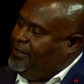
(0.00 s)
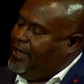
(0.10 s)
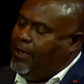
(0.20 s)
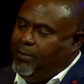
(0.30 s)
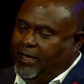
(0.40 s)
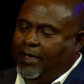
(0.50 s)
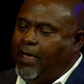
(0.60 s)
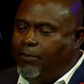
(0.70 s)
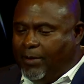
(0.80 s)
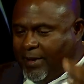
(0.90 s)
Now, me,
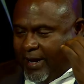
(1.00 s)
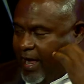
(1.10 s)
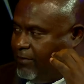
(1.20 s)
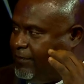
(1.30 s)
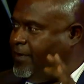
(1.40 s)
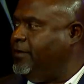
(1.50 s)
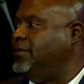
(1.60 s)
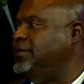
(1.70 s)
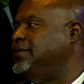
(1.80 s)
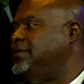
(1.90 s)
I would have been
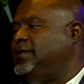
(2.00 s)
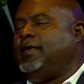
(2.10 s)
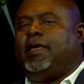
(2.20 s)
headphones